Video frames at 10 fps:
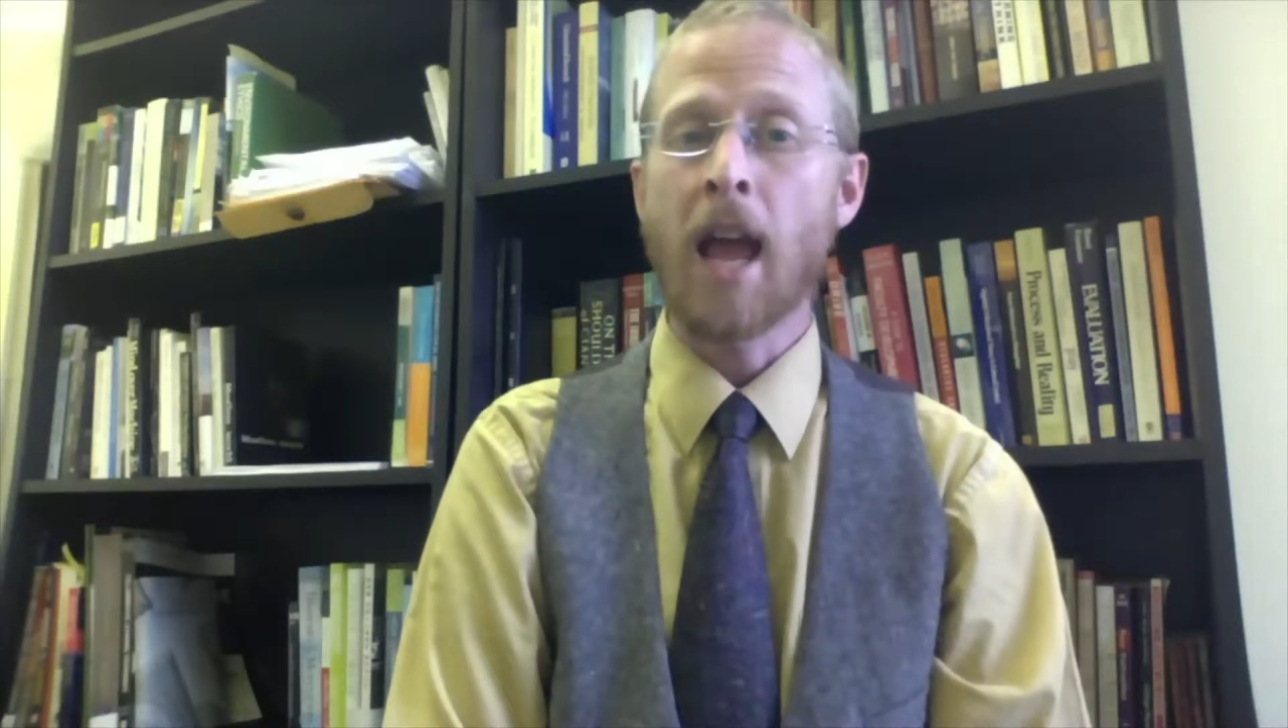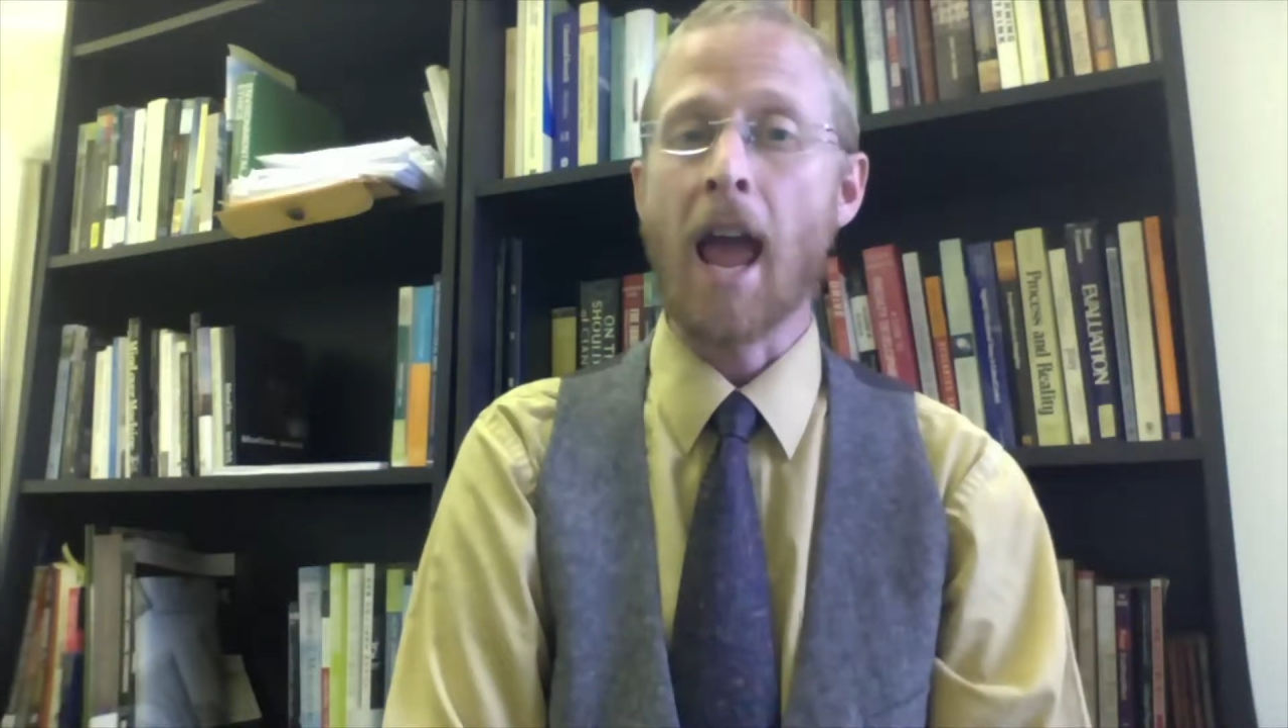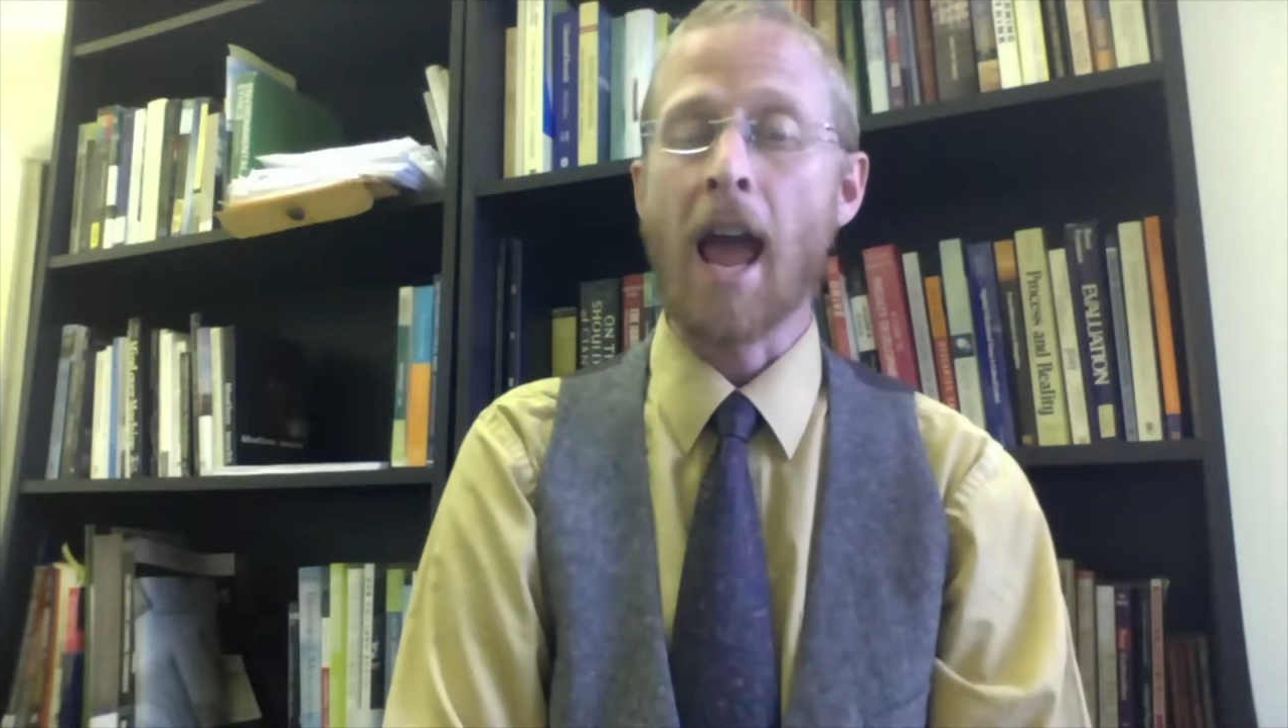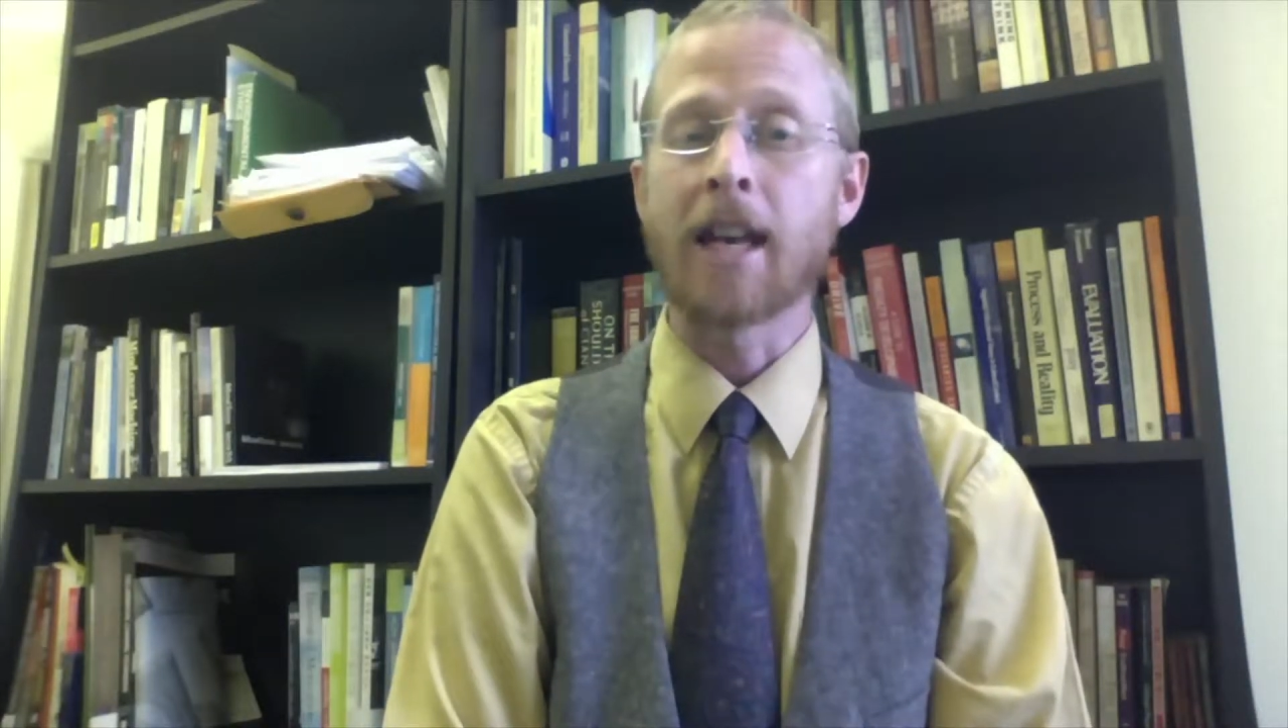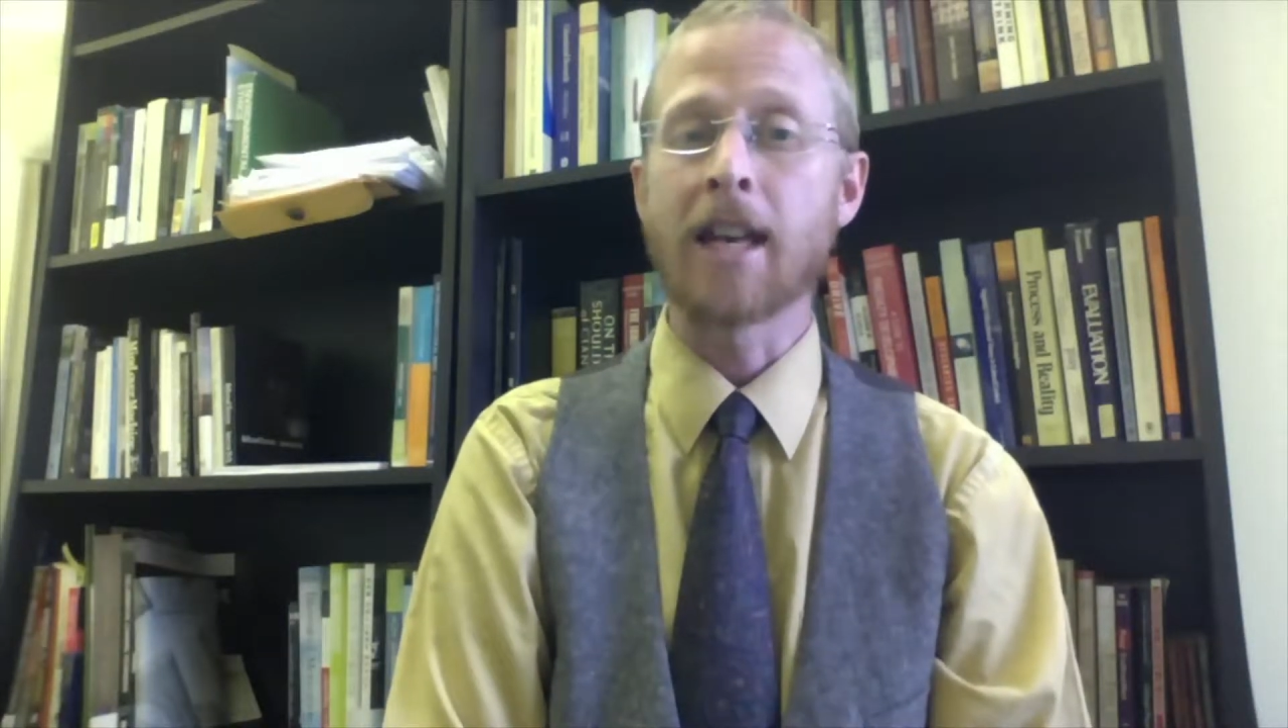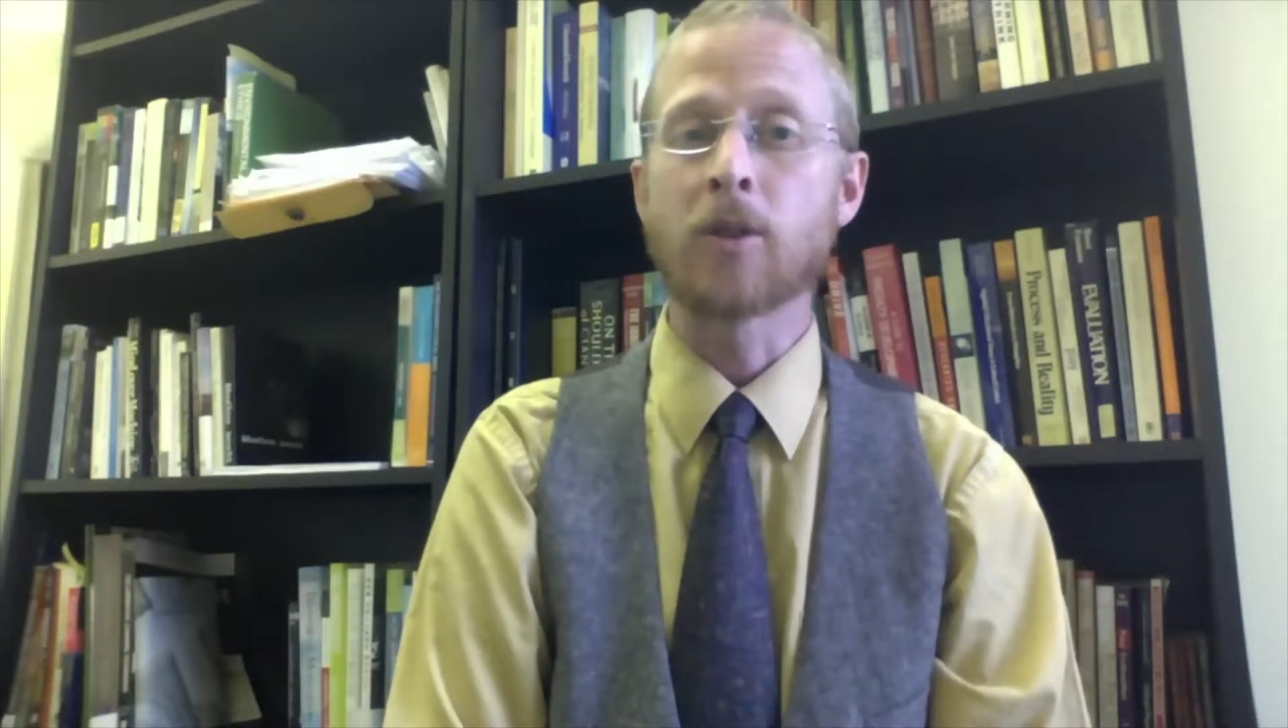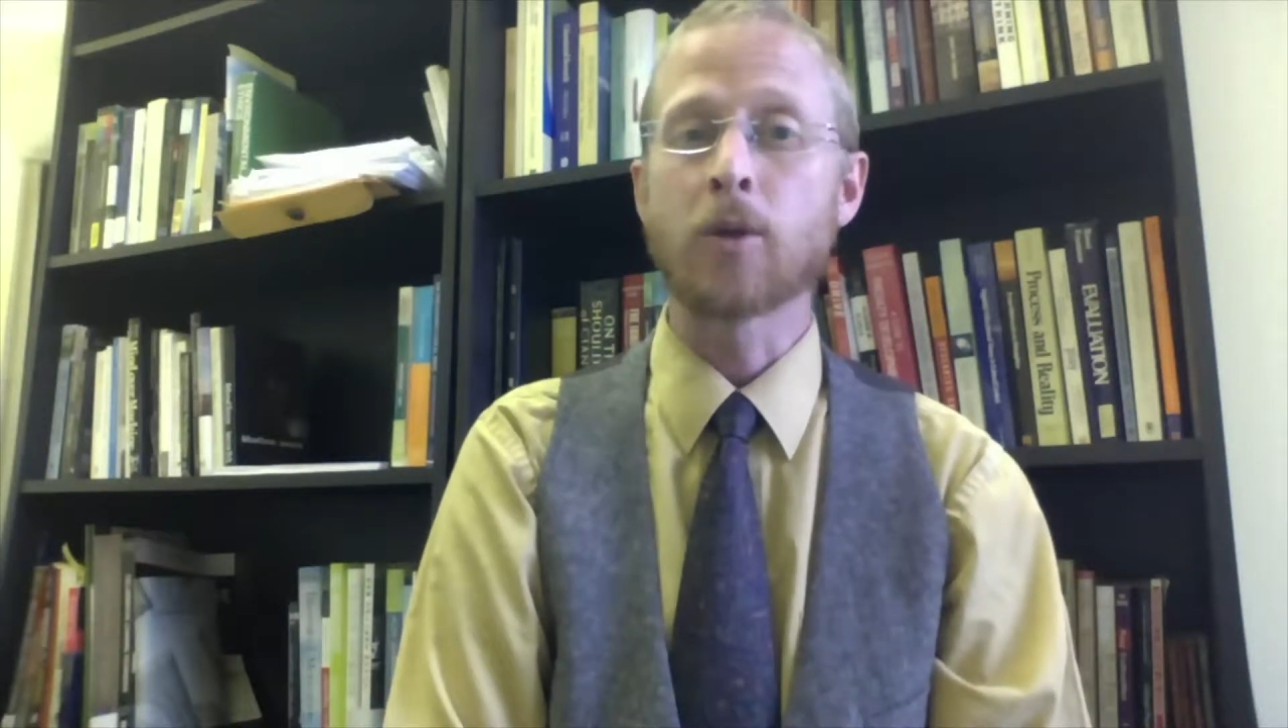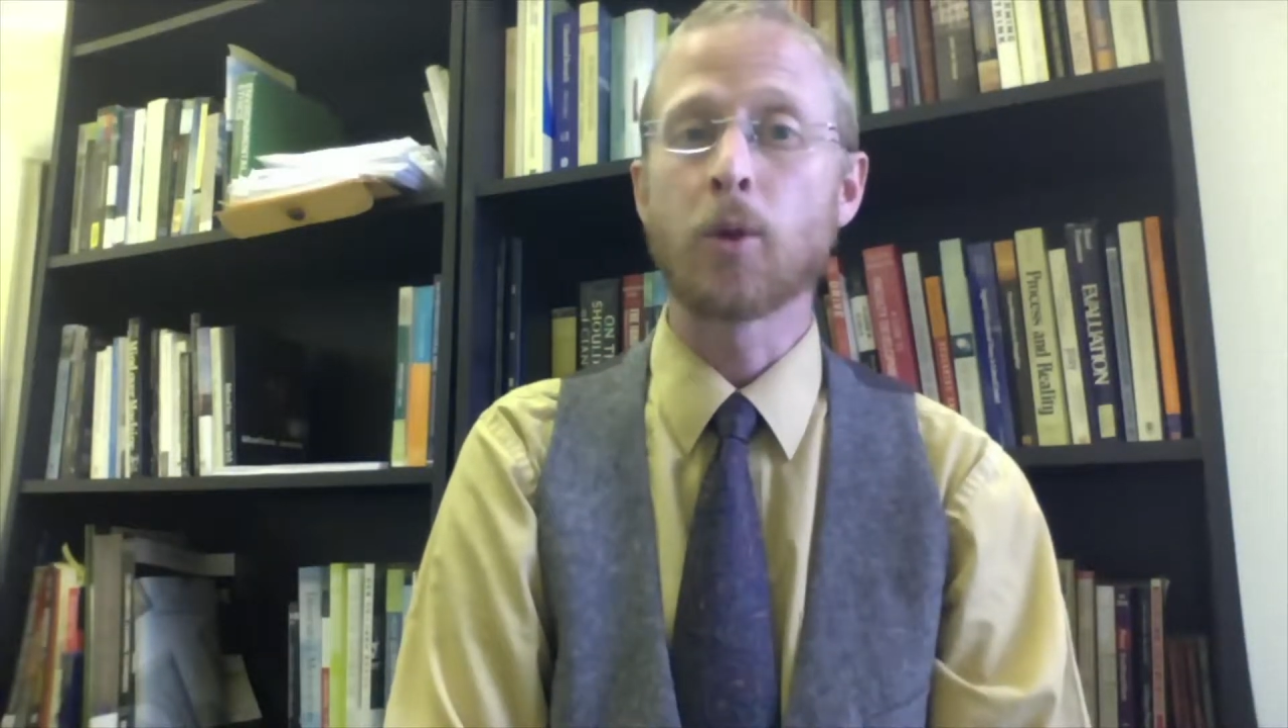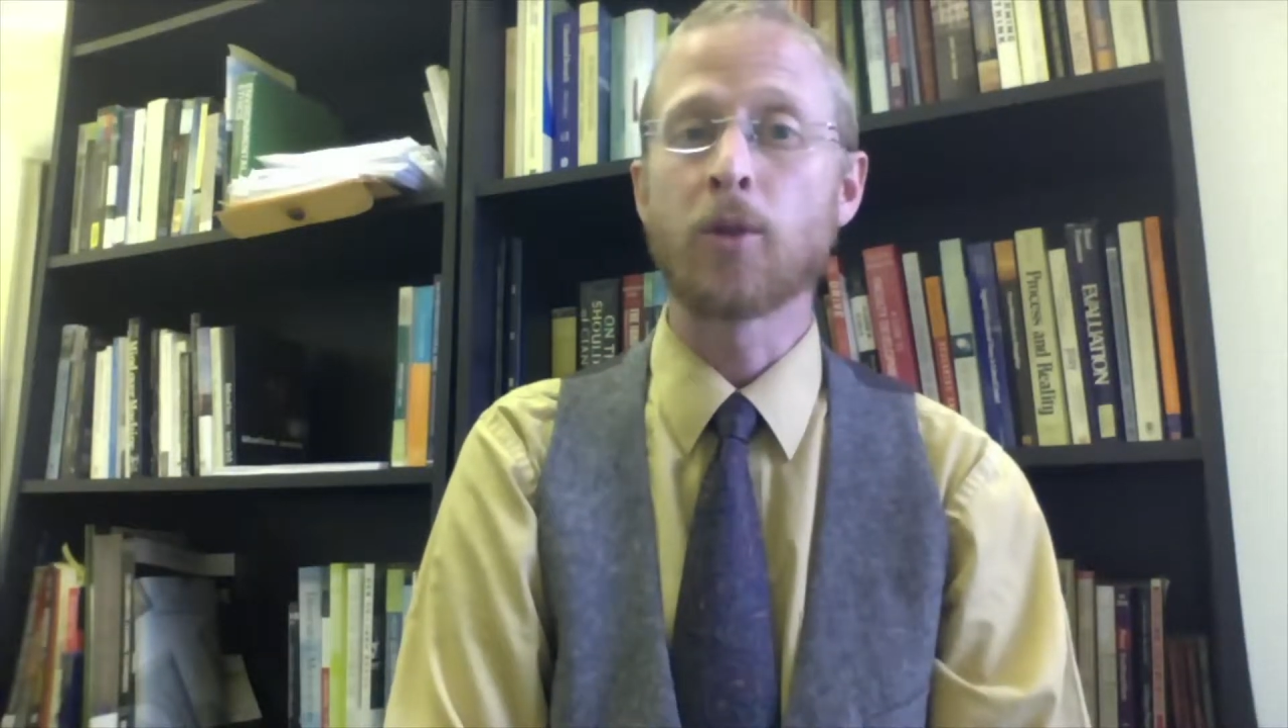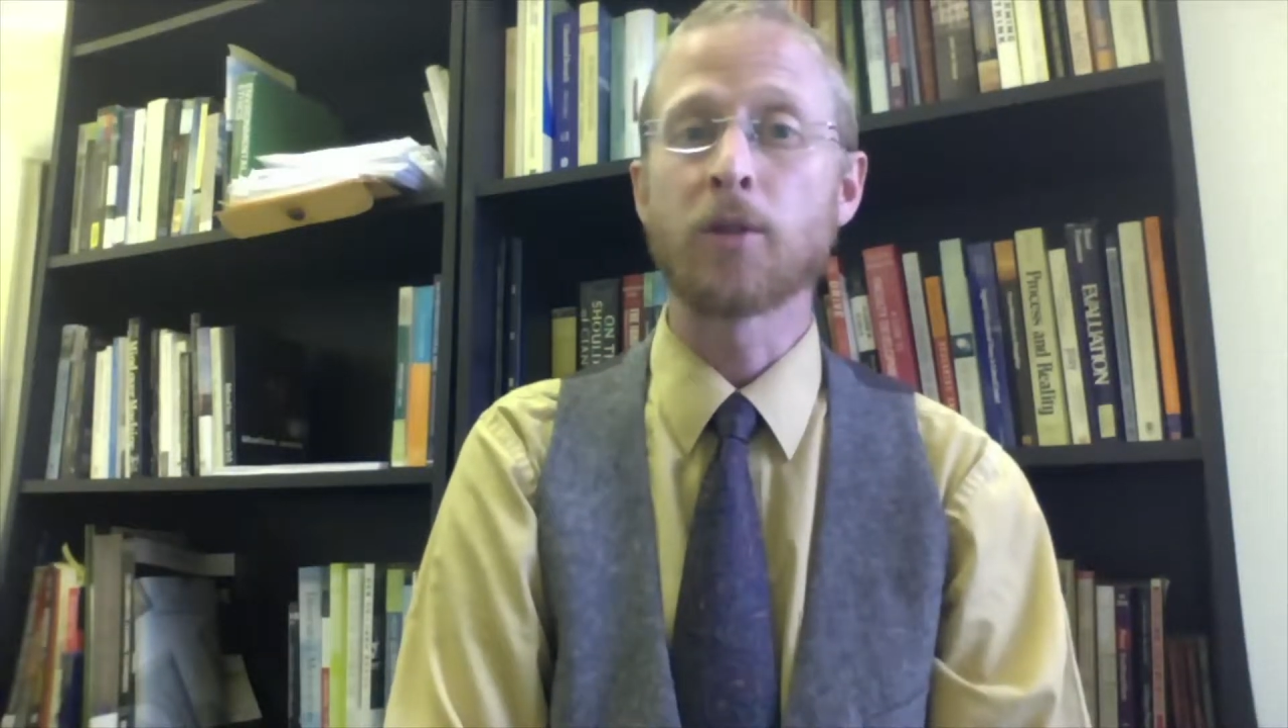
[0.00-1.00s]
and
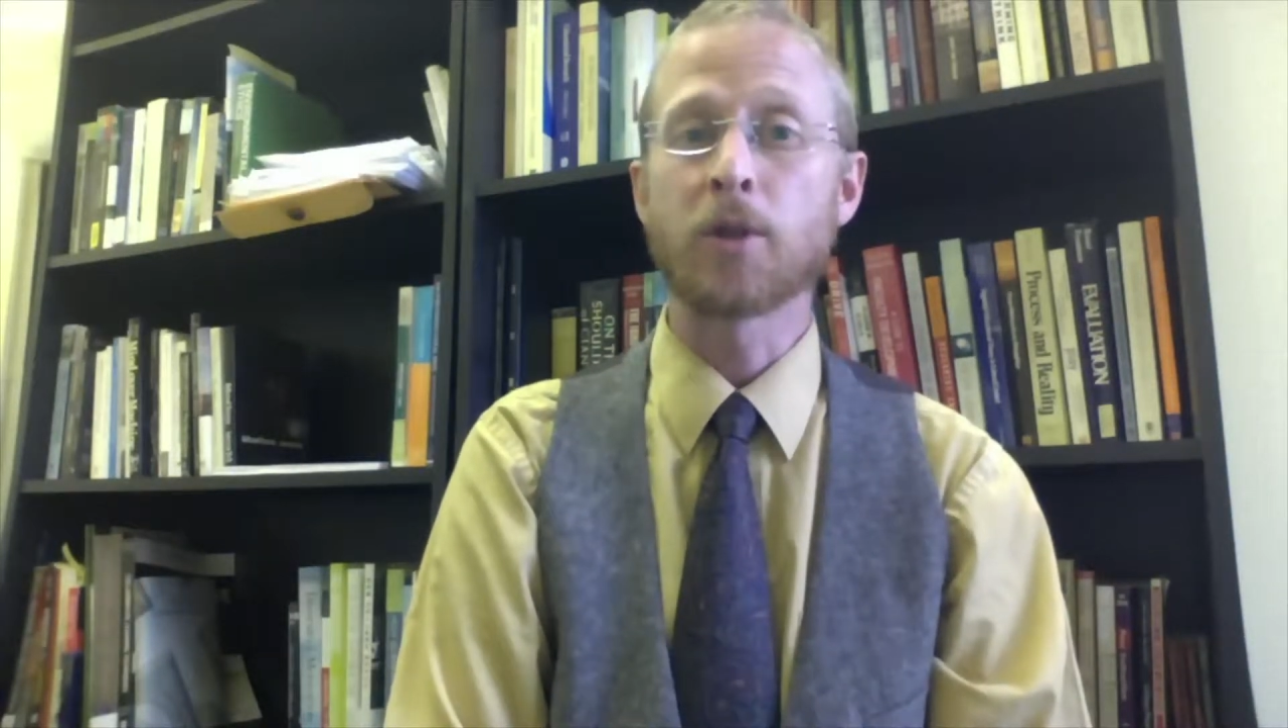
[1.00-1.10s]
introduce